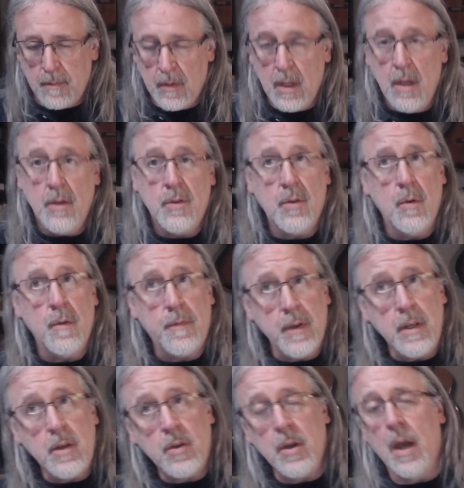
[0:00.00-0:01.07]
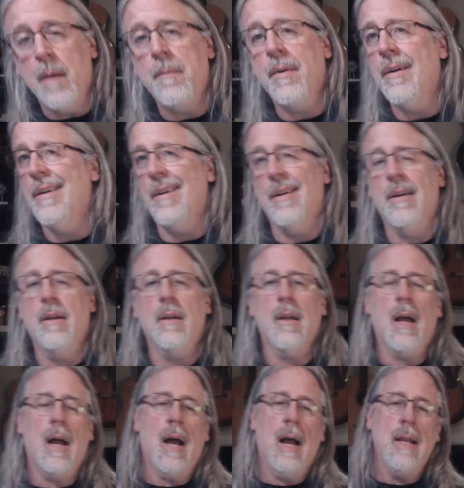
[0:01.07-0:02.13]
So to finish up,
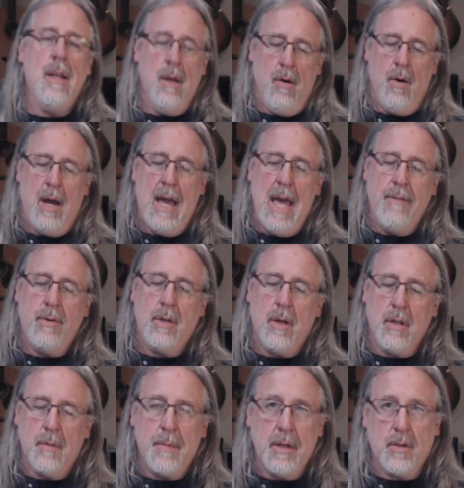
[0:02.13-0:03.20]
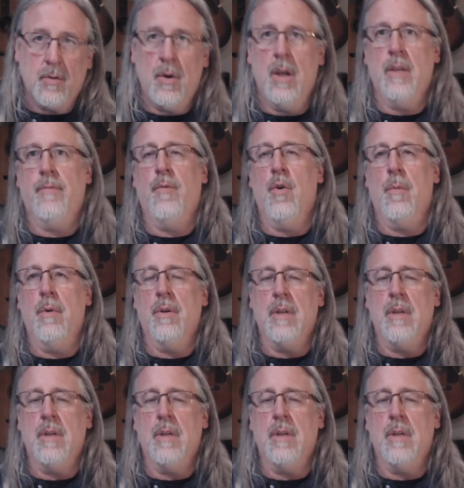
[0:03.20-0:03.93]
I know I haven't talked about transformers. I